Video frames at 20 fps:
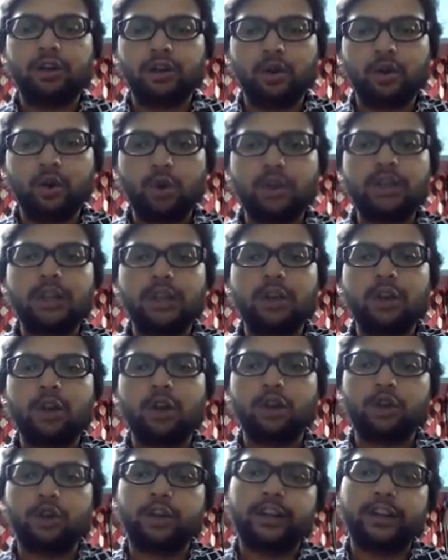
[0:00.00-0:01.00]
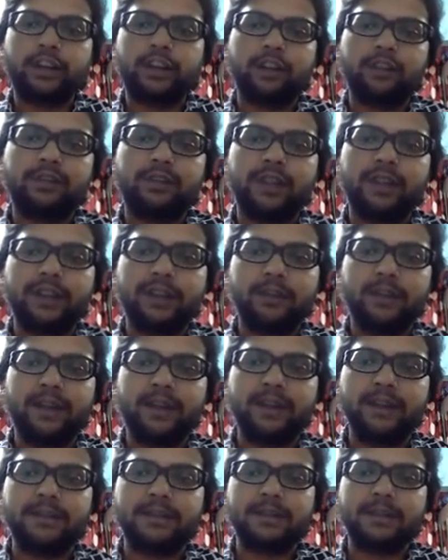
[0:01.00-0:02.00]
total authority of that
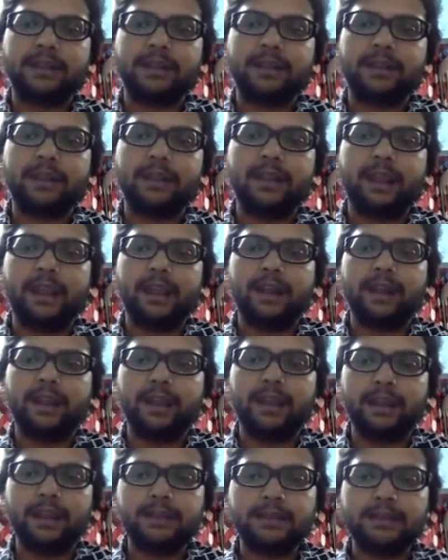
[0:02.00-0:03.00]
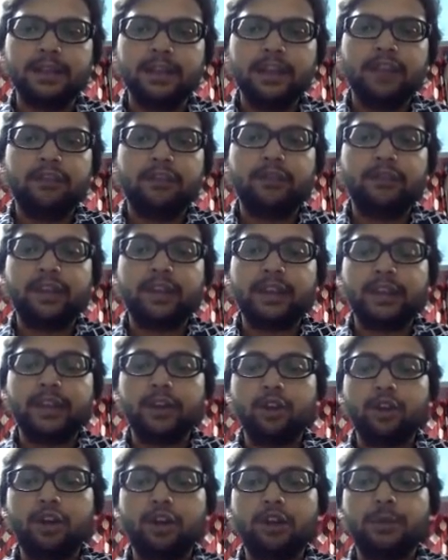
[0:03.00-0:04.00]
medicine, and hence we
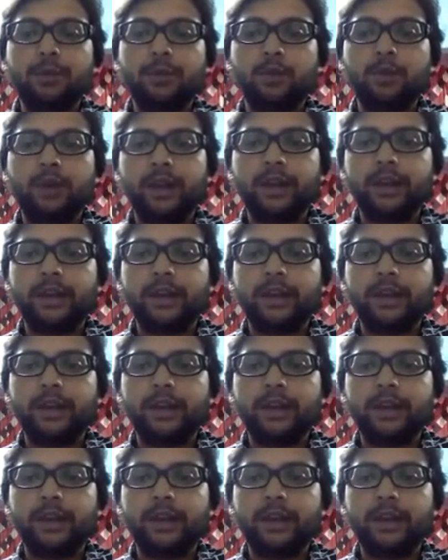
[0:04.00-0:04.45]
cannot provide